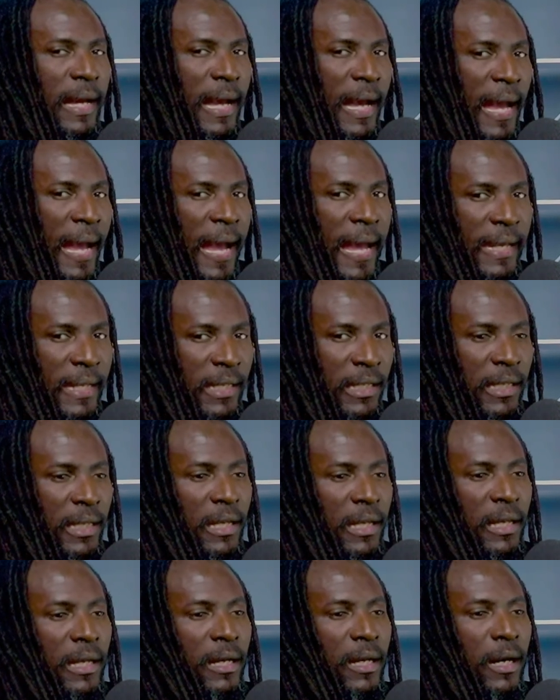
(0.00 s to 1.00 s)
an
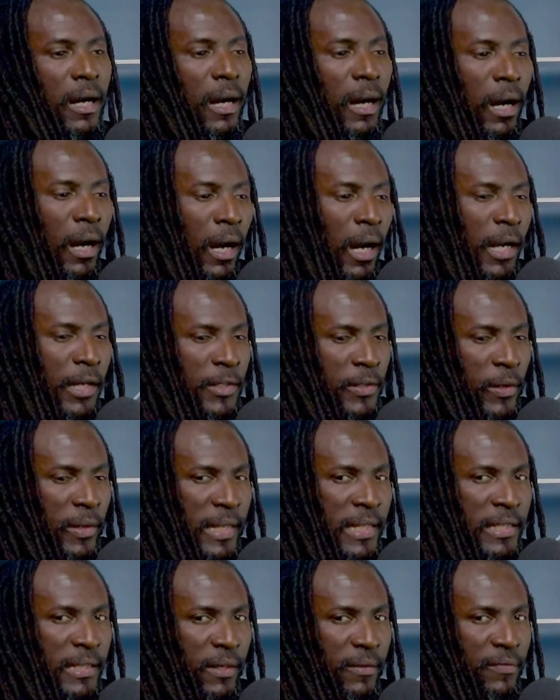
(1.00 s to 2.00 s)
audio
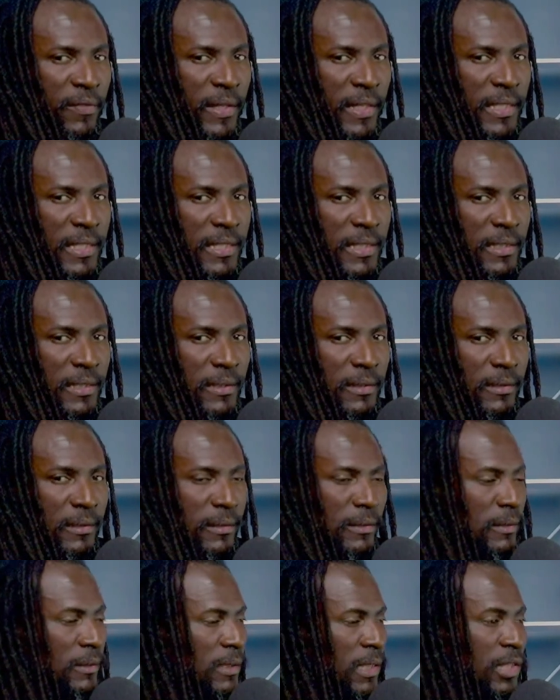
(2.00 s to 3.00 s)
interface.
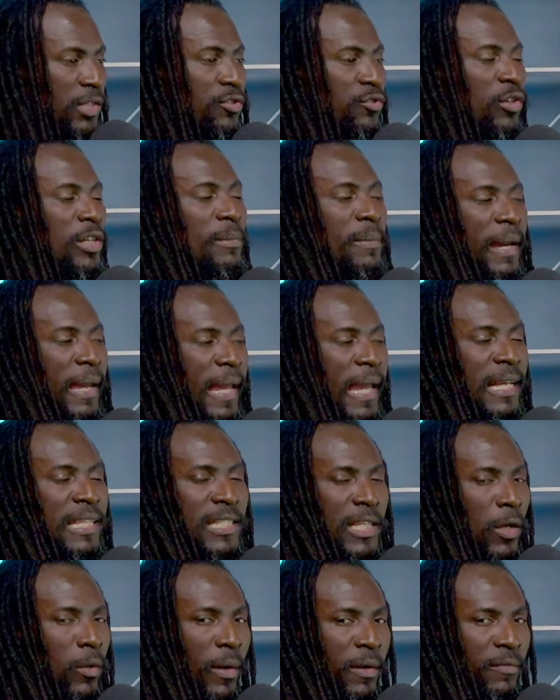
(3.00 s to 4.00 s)
The Streamer X,
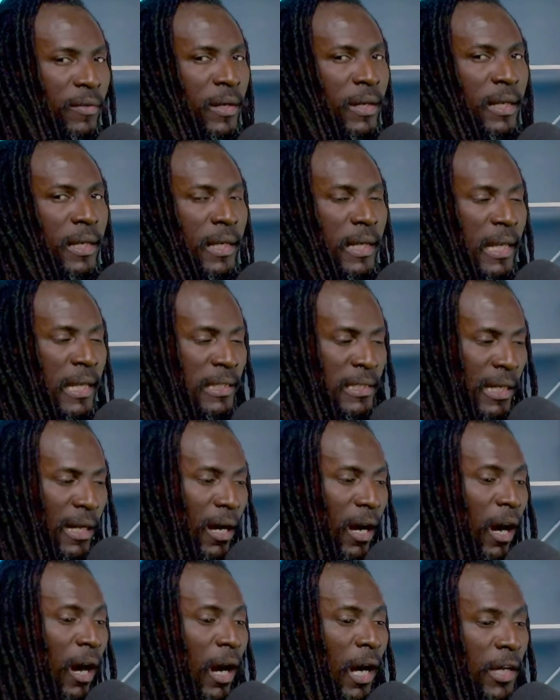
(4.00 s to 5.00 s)
however, is an
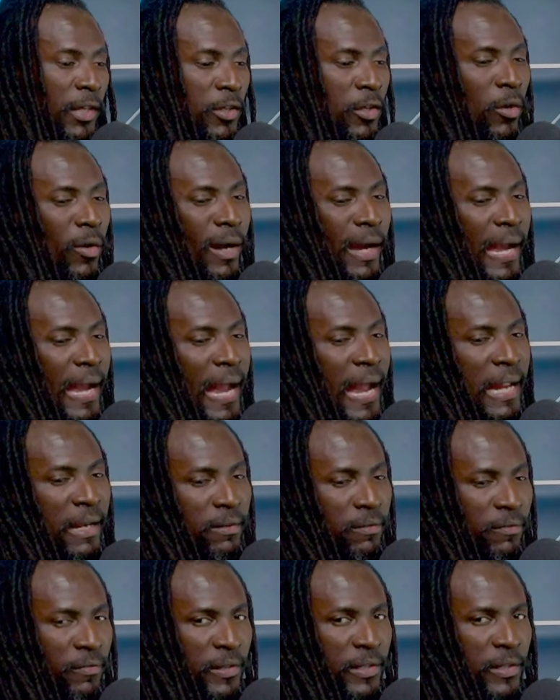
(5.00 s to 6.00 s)
audio and
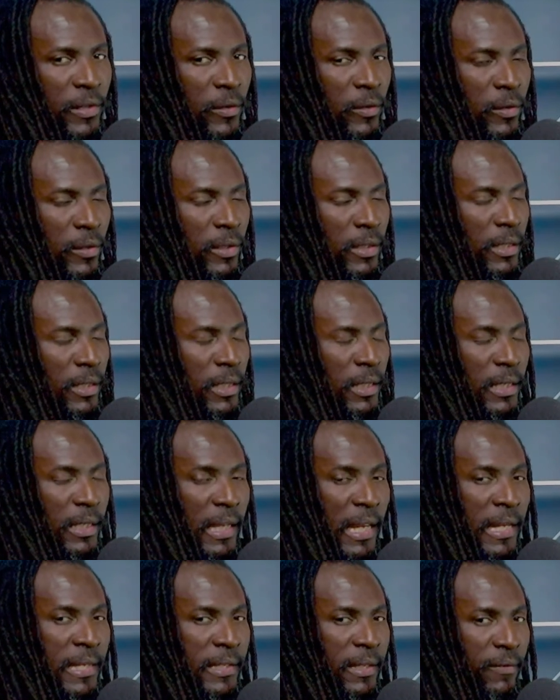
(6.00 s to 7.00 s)
video
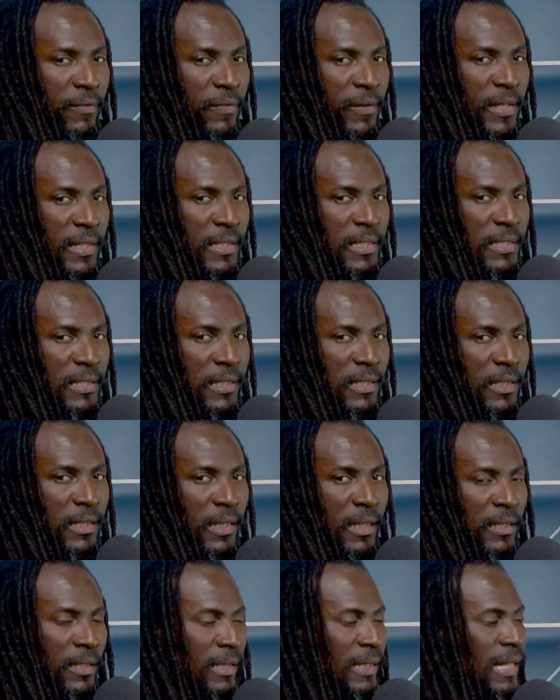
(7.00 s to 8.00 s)
interface.
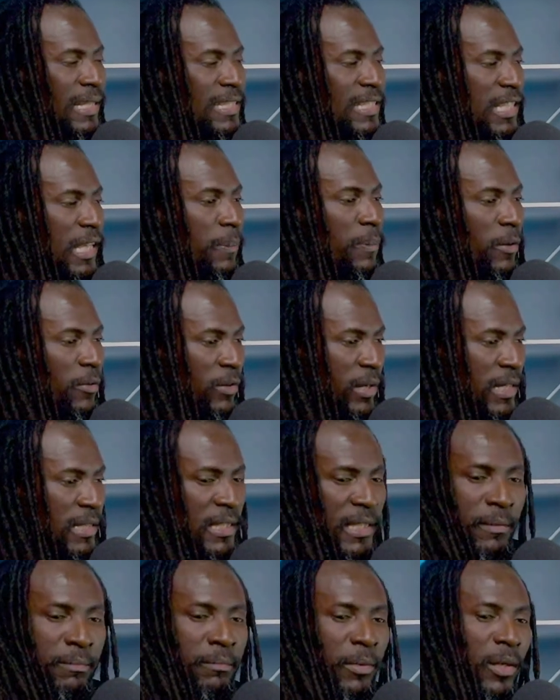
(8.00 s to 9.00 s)
So that separates
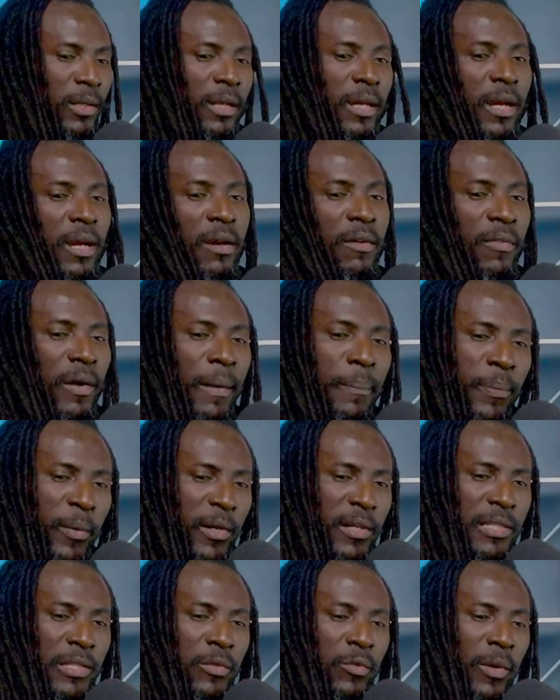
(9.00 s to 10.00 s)
it. But for a
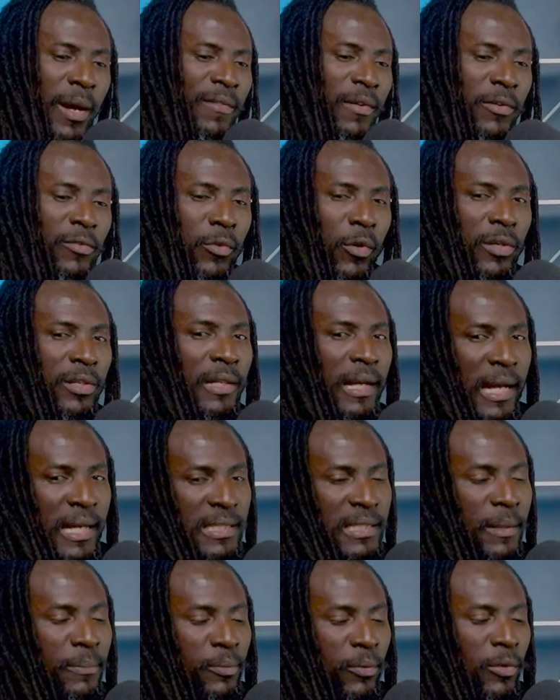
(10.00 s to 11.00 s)
person who have a
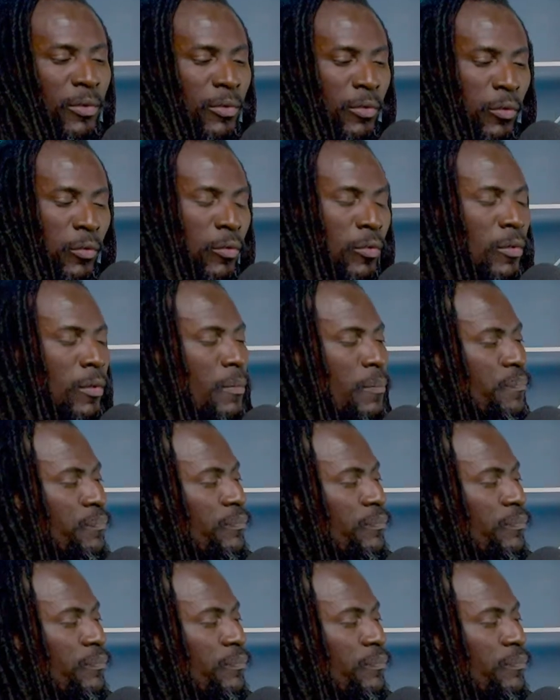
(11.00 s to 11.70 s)
Rodecaster Pro 2,